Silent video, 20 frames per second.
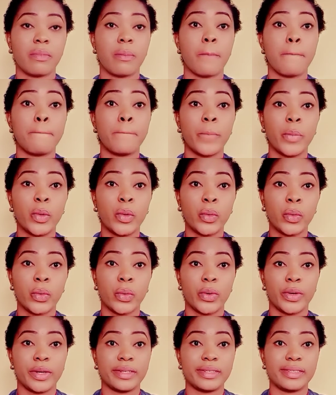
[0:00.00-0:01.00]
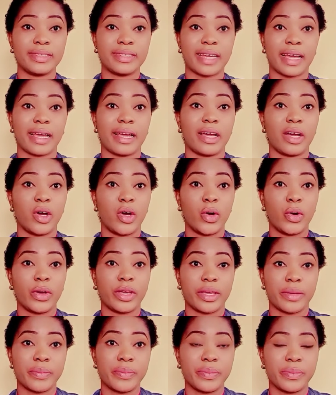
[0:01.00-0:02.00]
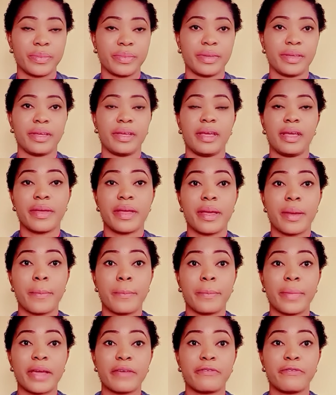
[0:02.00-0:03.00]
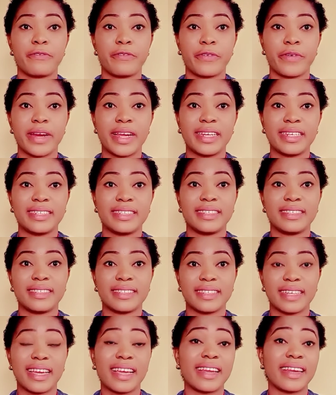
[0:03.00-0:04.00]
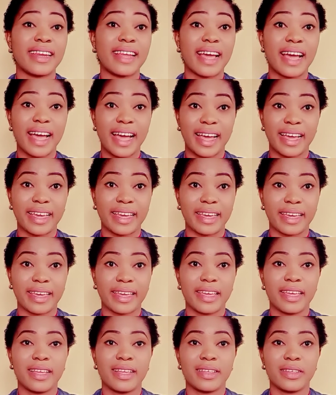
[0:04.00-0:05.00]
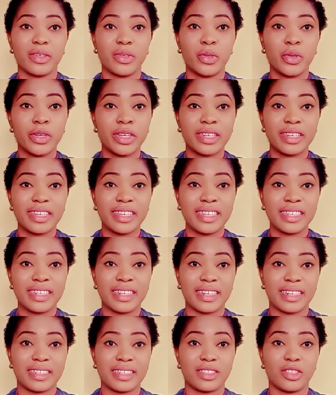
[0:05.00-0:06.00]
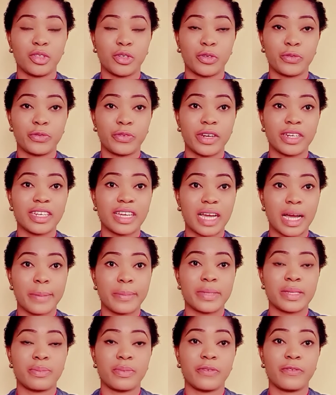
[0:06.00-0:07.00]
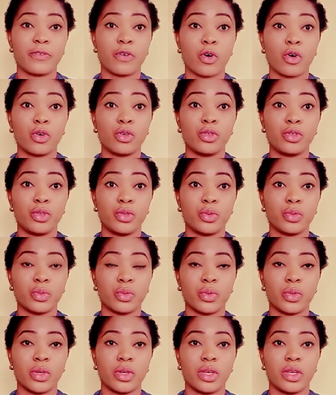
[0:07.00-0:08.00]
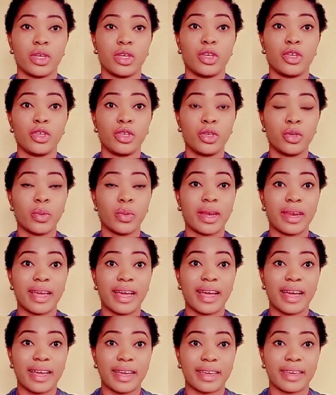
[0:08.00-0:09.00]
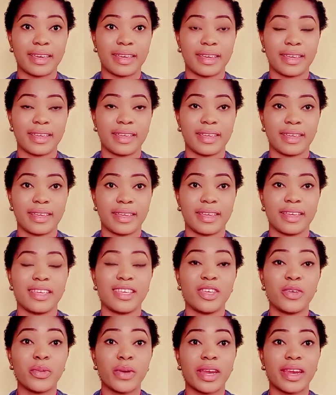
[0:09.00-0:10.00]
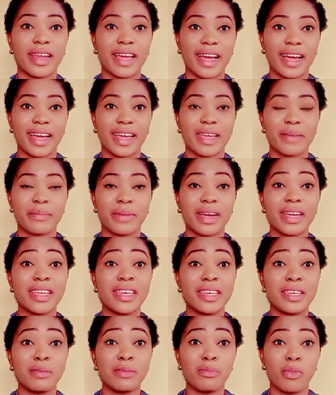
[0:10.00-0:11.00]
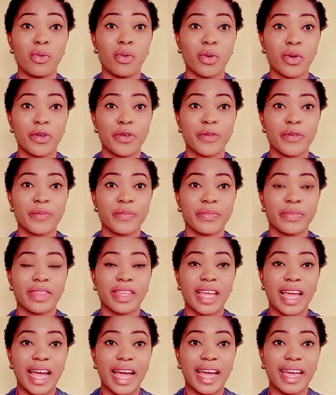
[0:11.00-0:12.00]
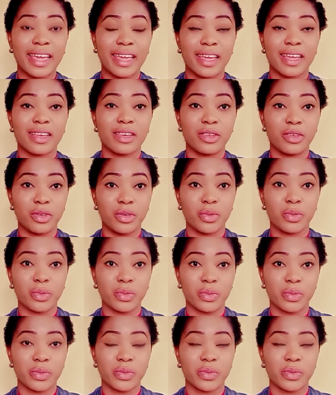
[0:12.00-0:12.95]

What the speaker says: Mu na oyem. My friend and I. In English, your friend comes before you. You and I. You and I. But in Igbo, I and you.